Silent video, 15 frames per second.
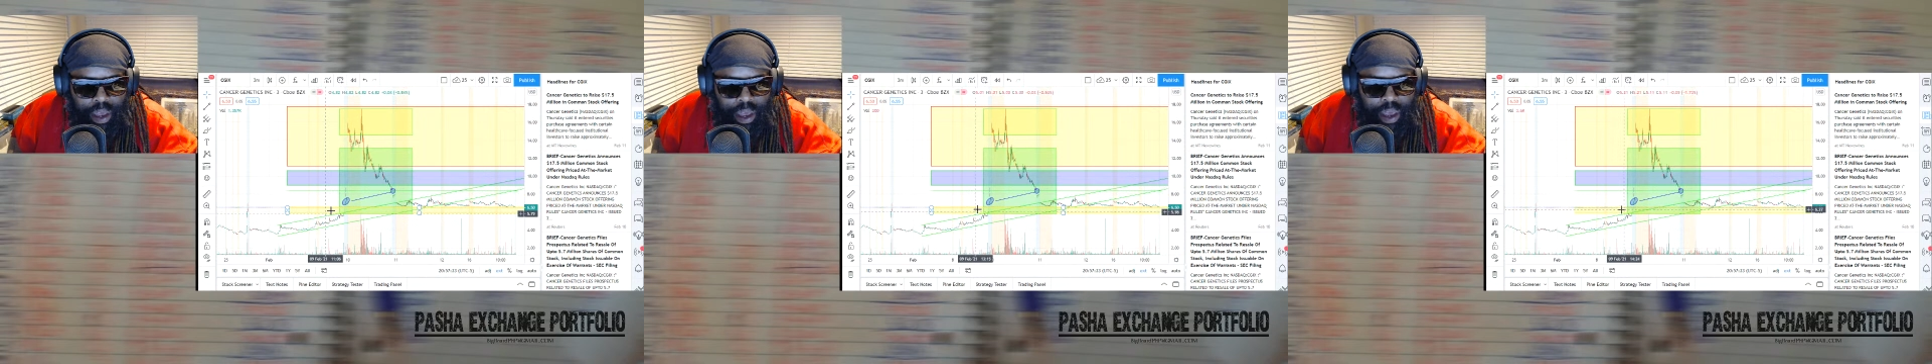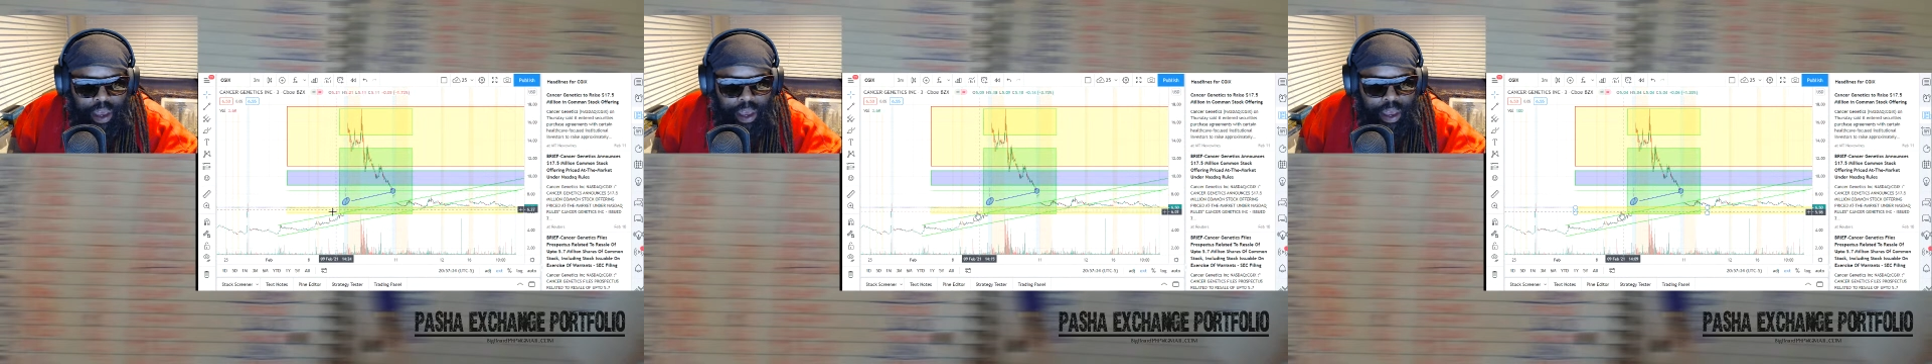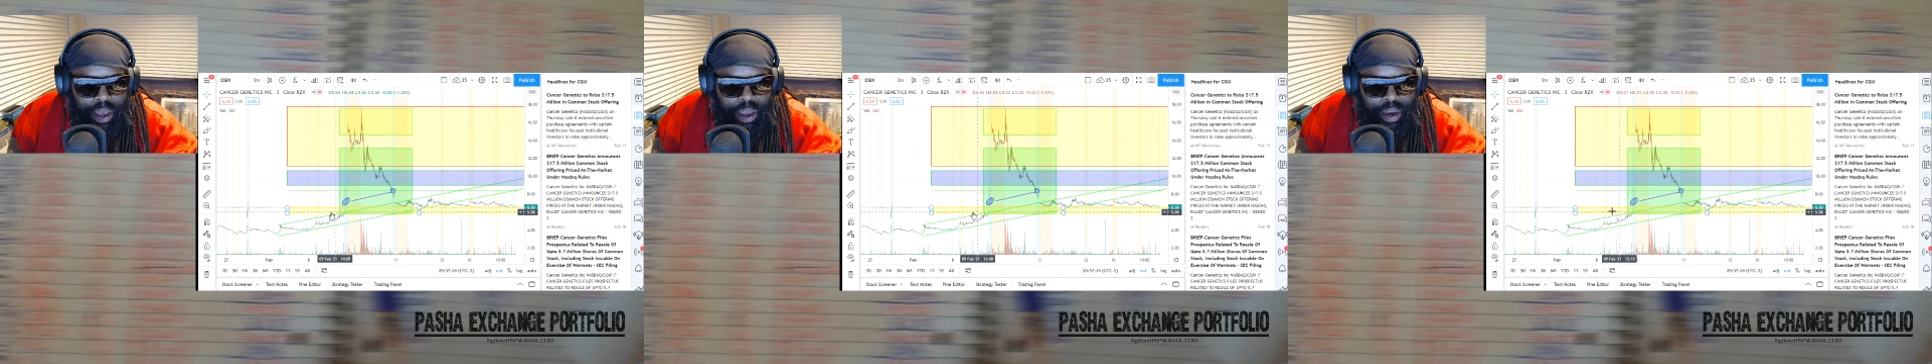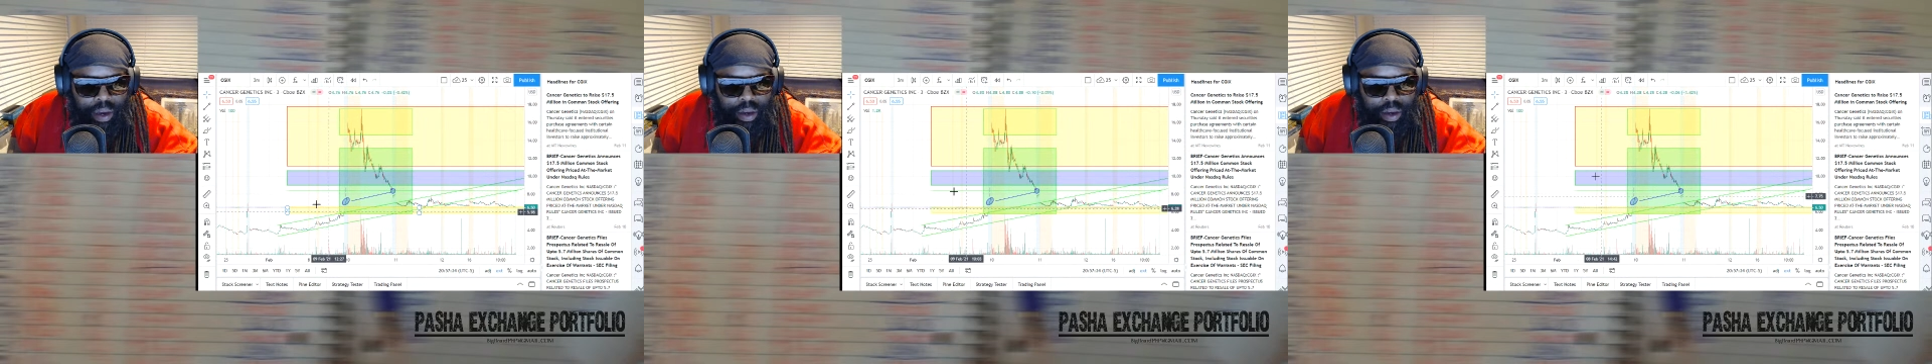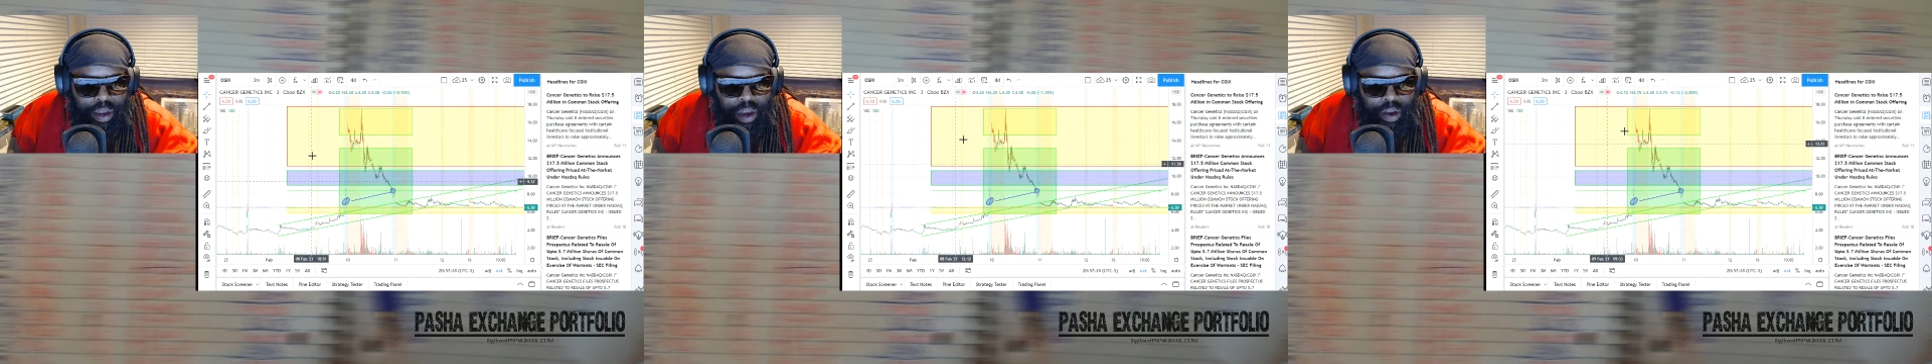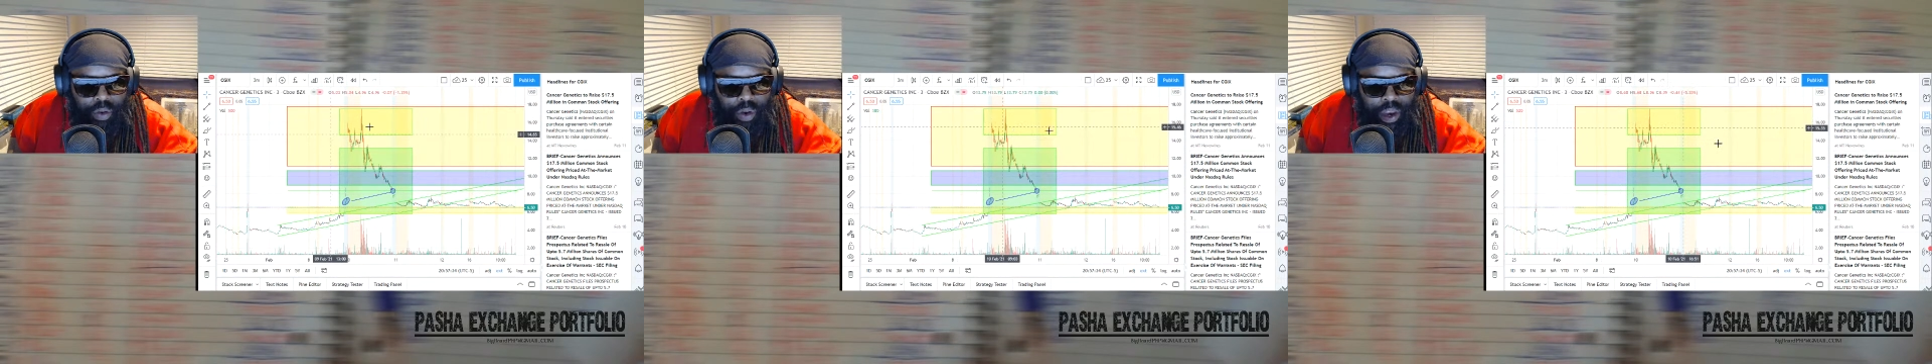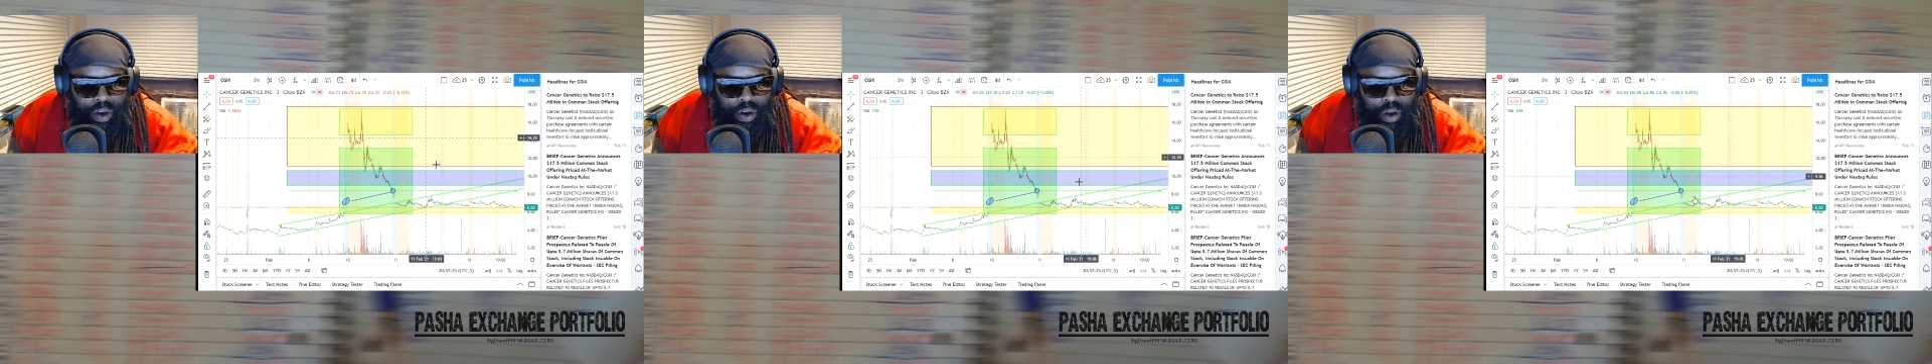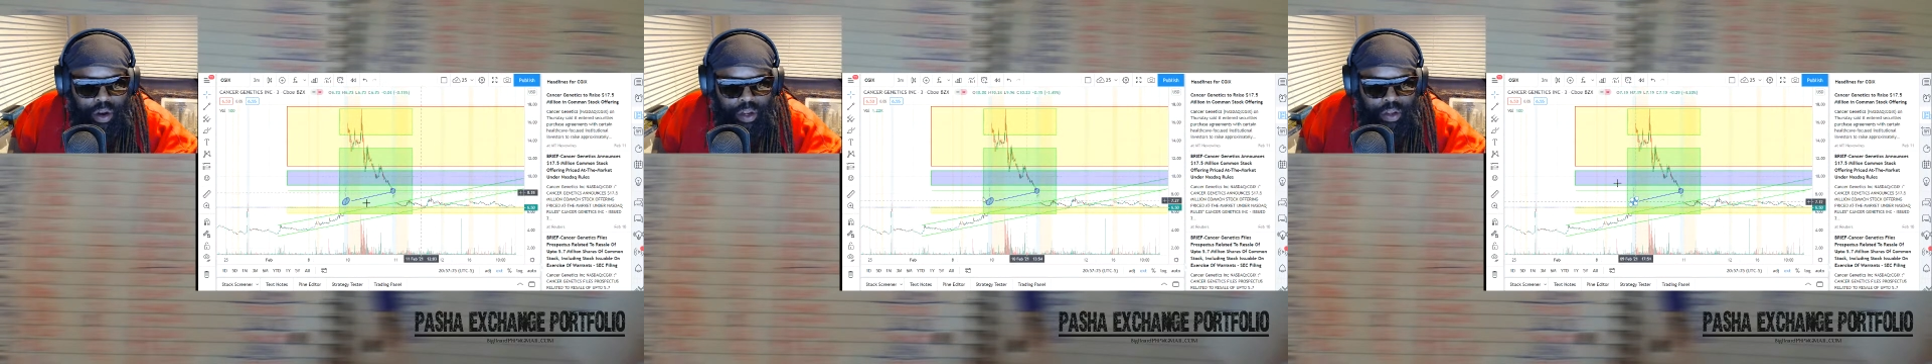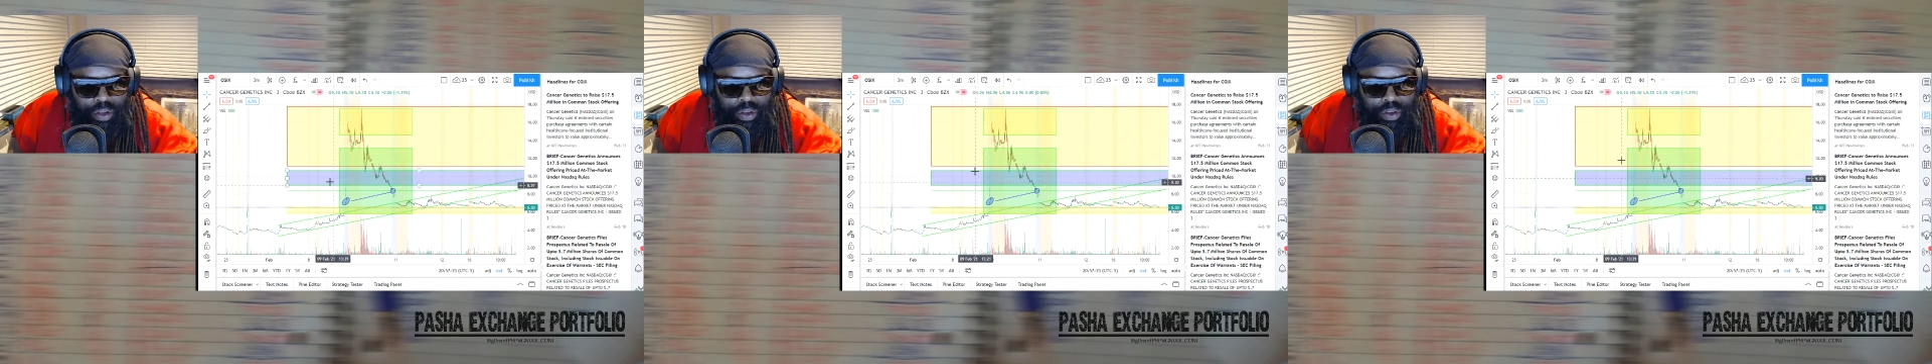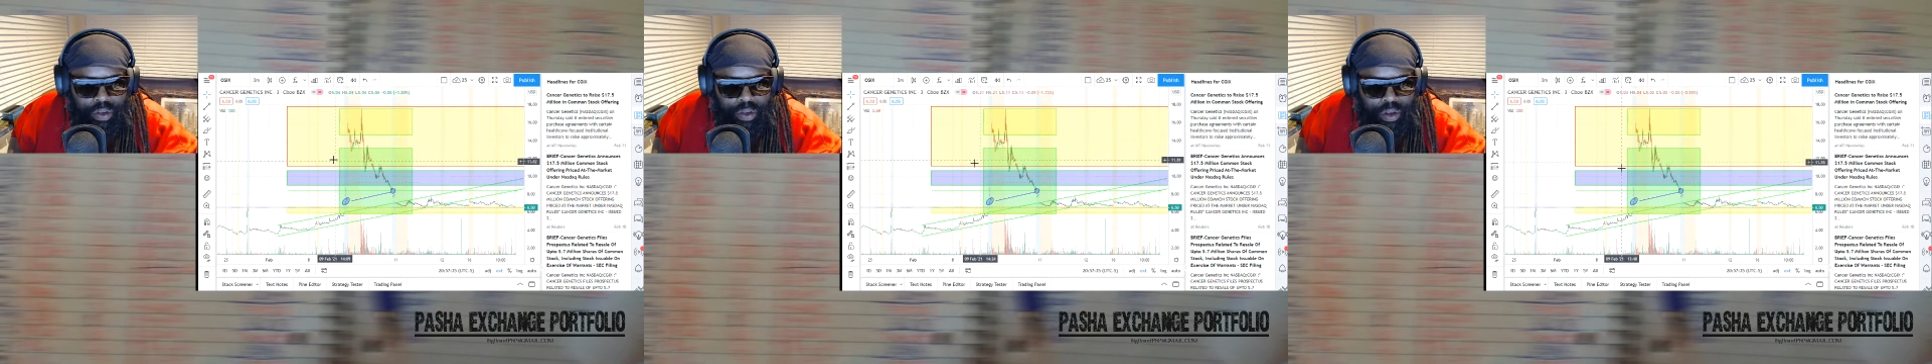and I created all
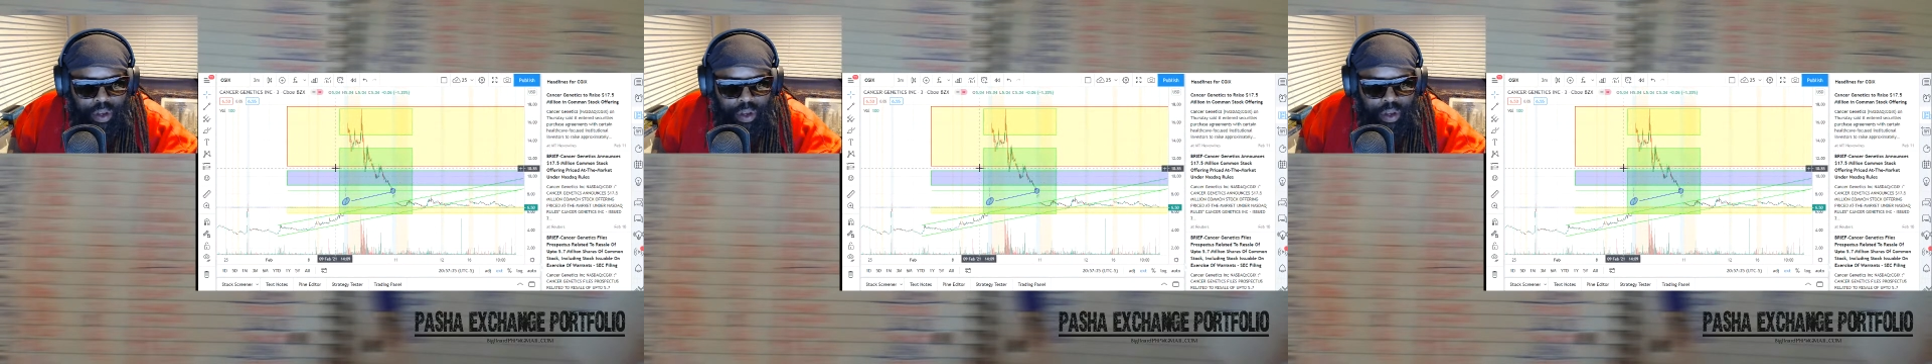this.